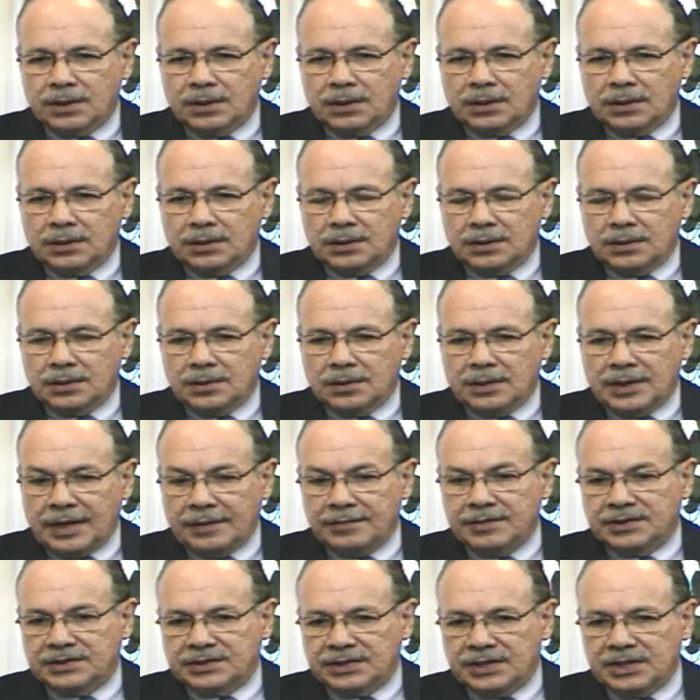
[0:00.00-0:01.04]
uh,
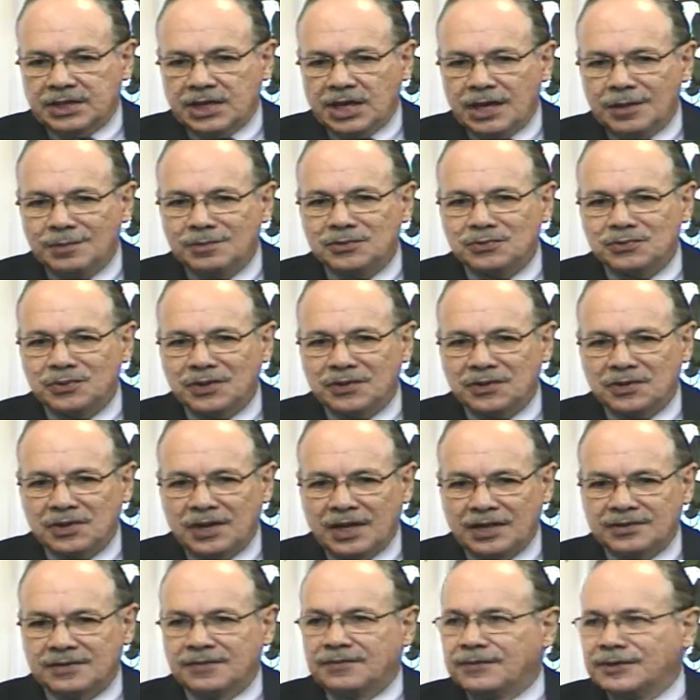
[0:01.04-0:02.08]
obviously comes with,
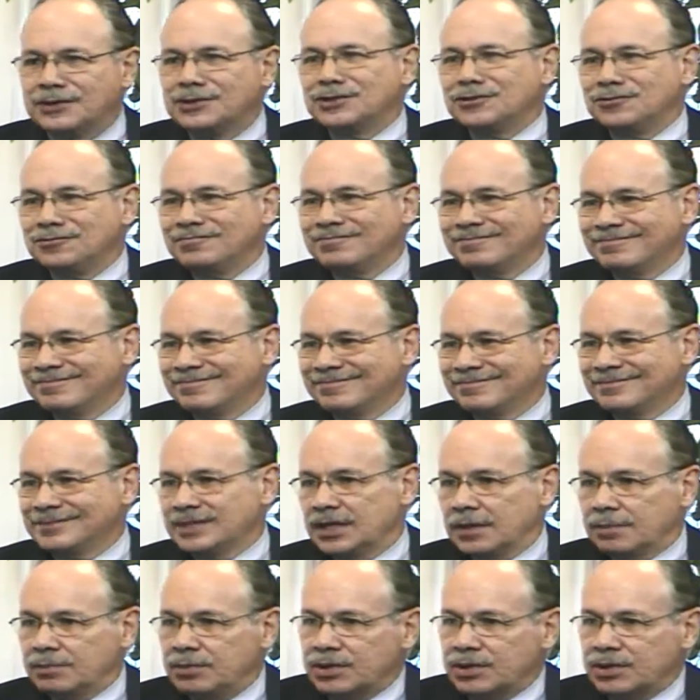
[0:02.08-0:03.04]
has a vision right.